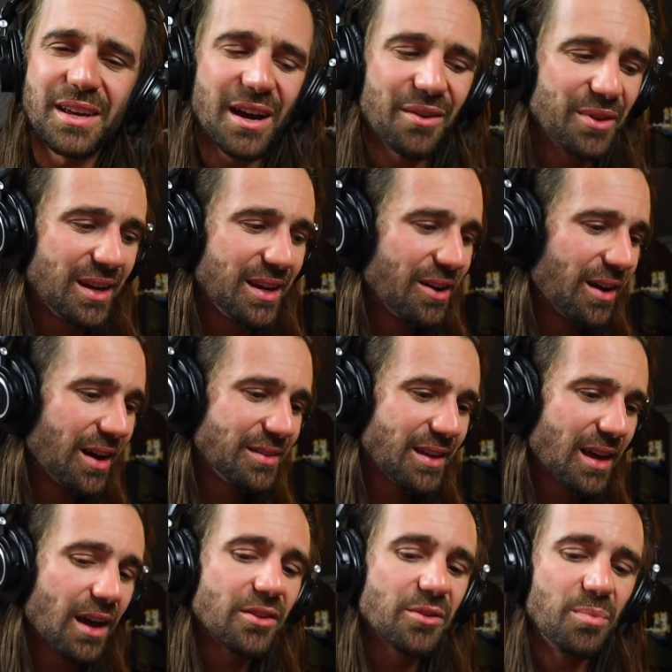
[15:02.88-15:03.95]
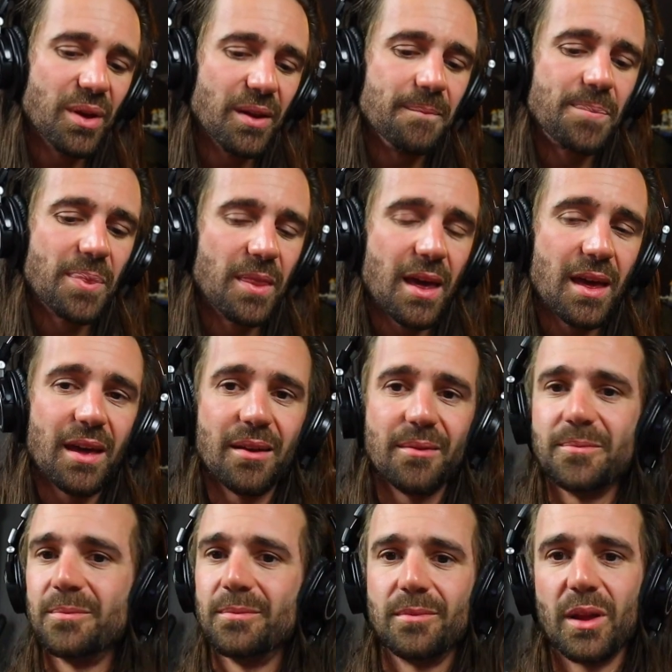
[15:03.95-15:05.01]
covered any Icehouse, but
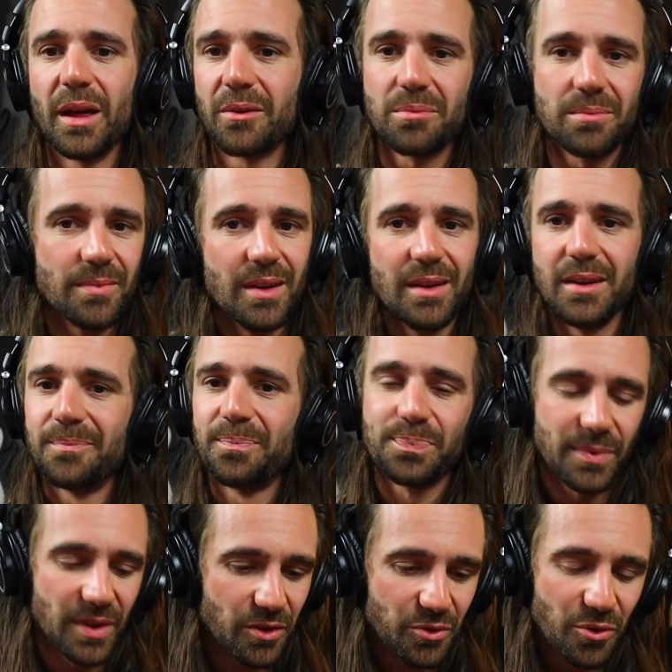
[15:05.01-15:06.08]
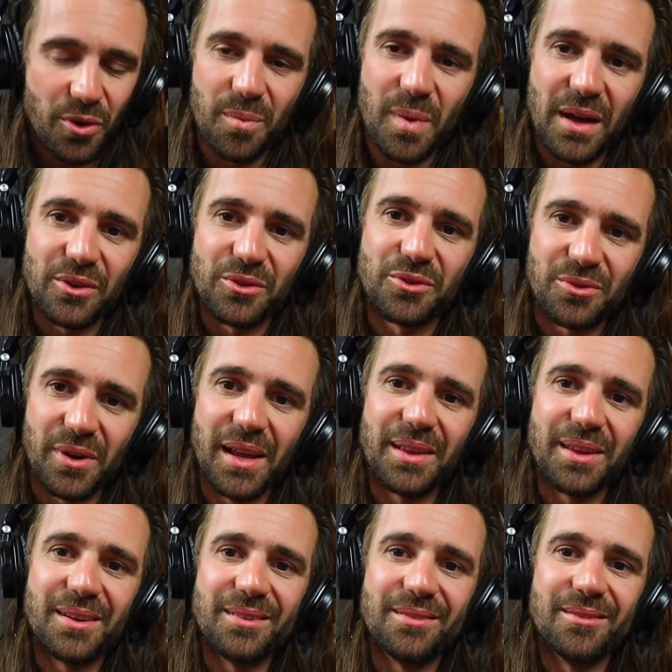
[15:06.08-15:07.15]
they're like, you talk about
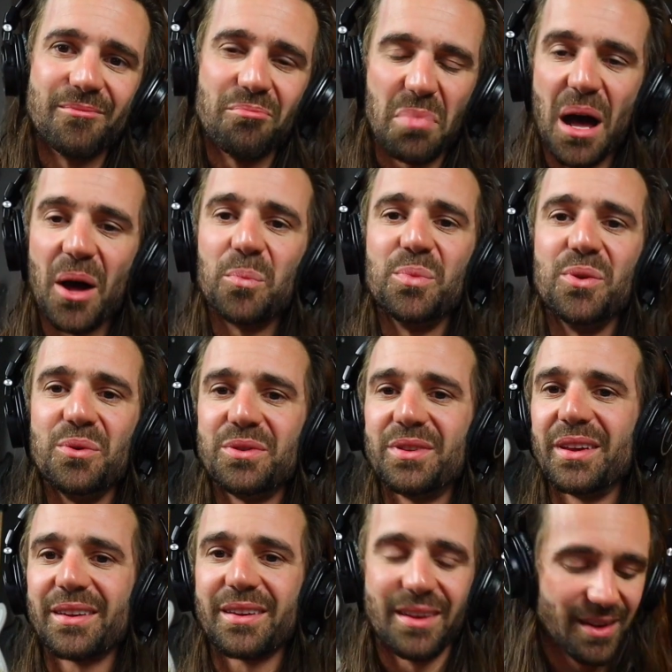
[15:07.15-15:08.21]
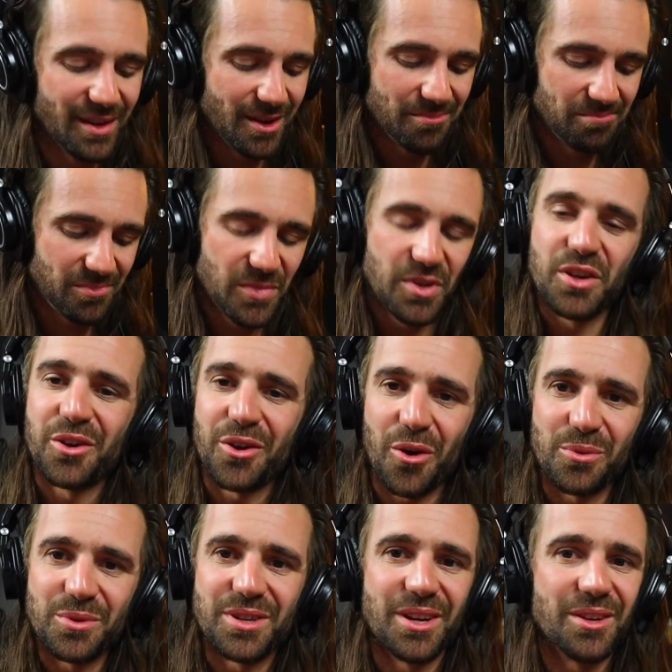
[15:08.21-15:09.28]
Australian pub music,
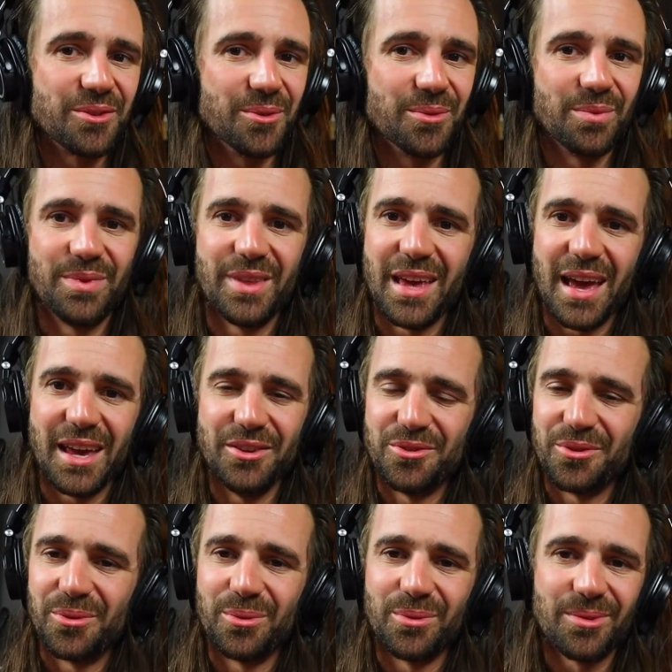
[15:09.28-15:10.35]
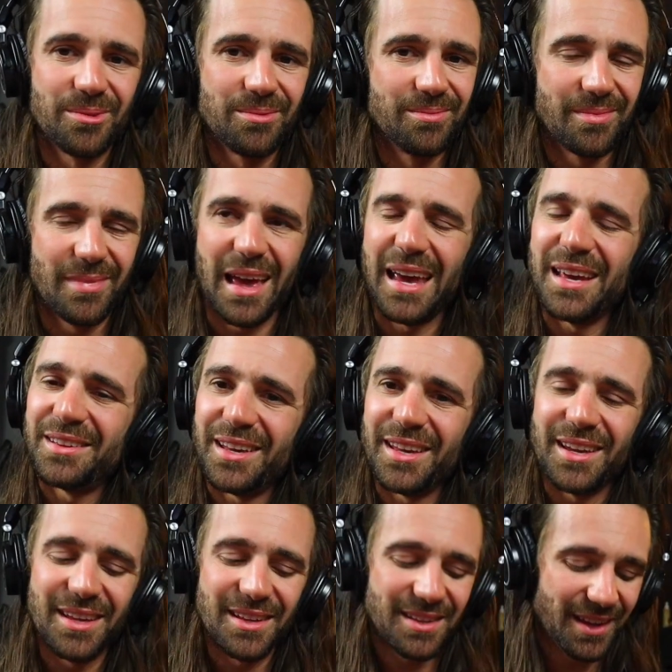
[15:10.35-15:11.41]
Cold Chisel, The Angels,
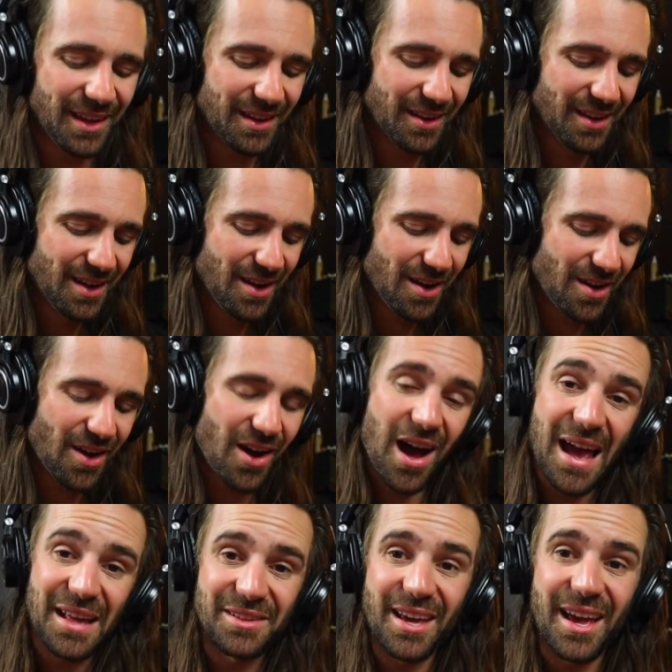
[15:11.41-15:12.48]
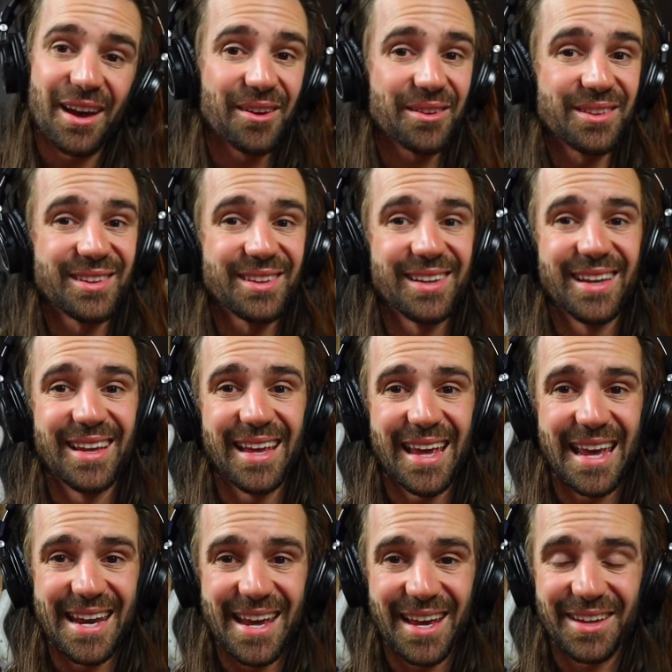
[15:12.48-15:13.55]
AC/DC, Icehouse,
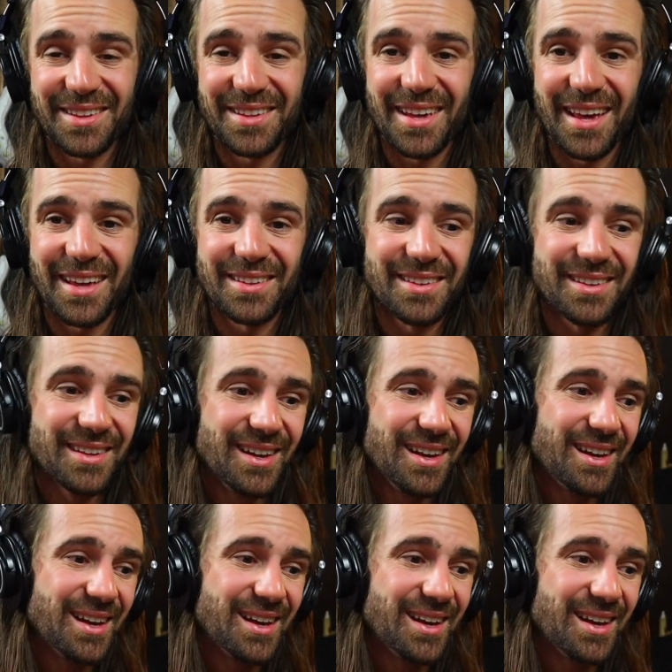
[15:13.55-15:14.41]
In Excess,